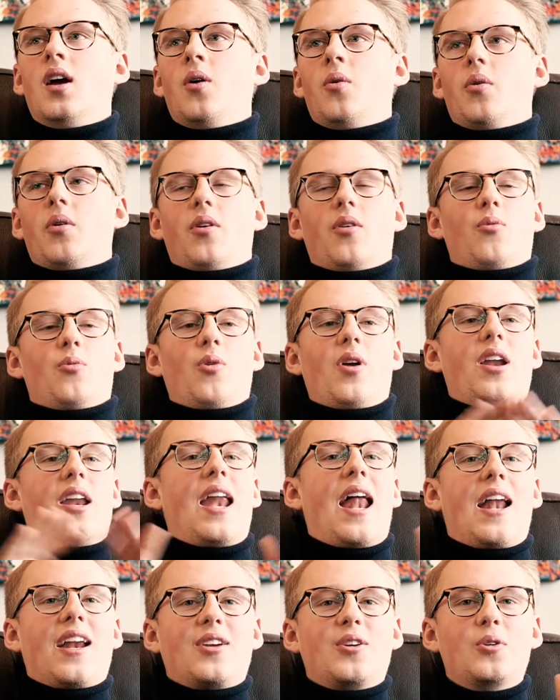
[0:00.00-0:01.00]
We were running
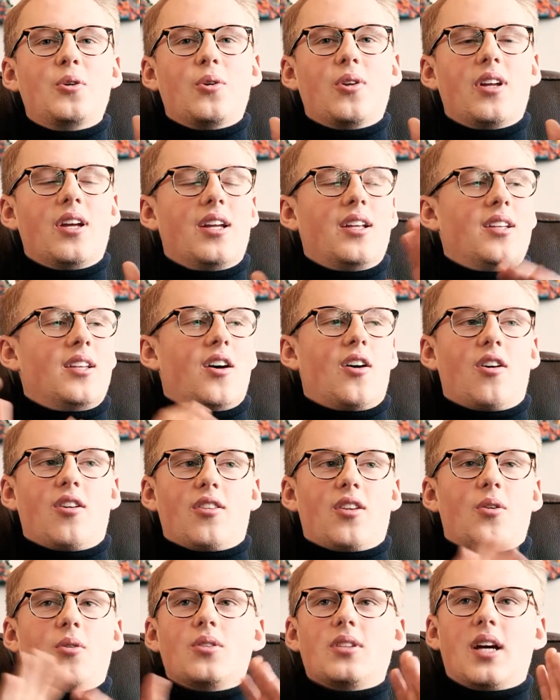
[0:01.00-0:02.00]
out of coolant,
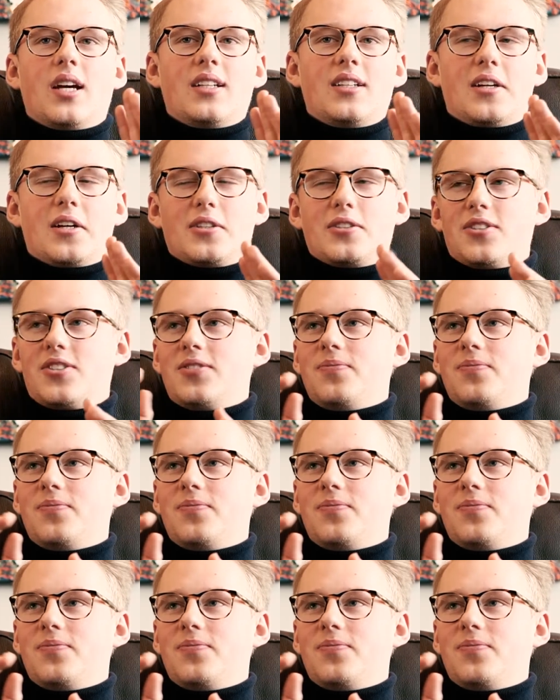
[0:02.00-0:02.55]
the whole 9 yards.